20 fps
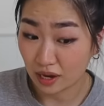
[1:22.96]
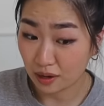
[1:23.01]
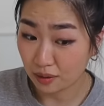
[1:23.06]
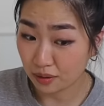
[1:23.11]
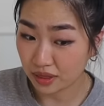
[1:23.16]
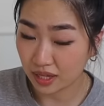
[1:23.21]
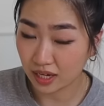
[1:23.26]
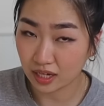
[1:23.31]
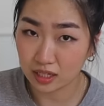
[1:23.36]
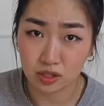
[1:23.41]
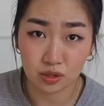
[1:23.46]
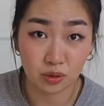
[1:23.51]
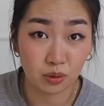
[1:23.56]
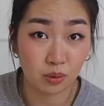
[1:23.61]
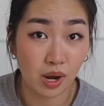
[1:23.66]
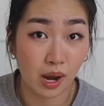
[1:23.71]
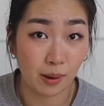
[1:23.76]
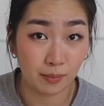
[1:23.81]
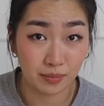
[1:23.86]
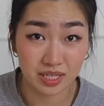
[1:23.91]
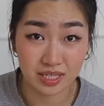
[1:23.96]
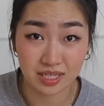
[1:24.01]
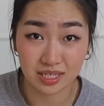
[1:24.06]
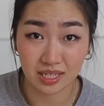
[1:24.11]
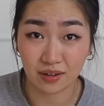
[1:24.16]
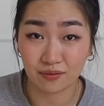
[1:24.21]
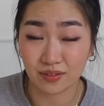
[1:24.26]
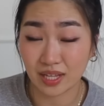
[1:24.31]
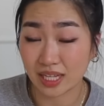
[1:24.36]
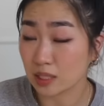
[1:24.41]
out things, so I'm gonna
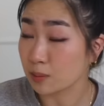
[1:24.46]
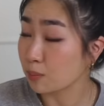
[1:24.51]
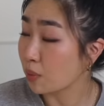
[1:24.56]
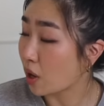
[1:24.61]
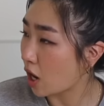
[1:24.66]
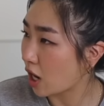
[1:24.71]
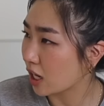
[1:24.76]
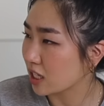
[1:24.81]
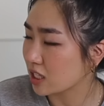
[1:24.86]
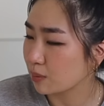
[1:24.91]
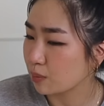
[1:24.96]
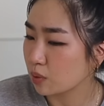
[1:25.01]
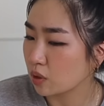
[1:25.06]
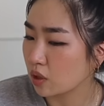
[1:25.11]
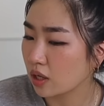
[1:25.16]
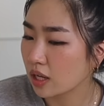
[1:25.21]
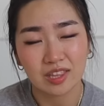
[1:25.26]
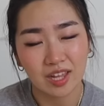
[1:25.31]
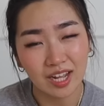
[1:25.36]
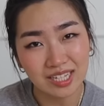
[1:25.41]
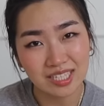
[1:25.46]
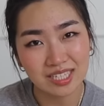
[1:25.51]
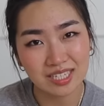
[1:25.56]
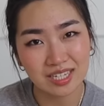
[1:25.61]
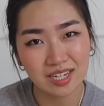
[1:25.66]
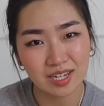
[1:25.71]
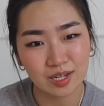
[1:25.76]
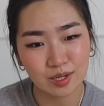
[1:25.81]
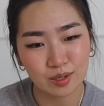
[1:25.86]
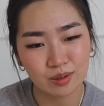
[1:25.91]
see if that's possible. Lots
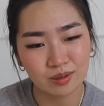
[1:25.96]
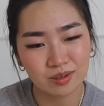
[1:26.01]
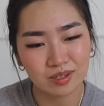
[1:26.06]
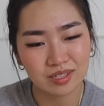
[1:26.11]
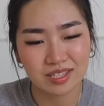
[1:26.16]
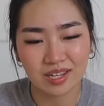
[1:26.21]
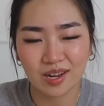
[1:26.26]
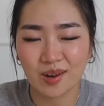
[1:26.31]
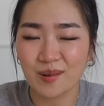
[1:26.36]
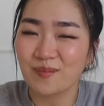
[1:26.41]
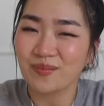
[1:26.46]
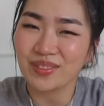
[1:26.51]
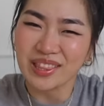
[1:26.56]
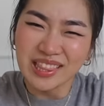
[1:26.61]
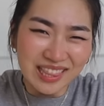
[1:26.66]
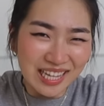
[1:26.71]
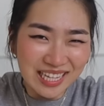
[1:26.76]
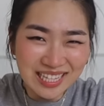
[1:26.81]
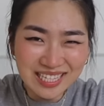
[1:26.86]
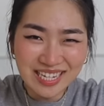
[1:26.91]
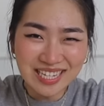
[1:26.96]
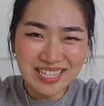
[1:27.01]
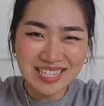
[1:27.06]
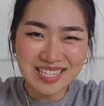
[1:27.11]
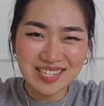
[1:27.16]
to do, so let's get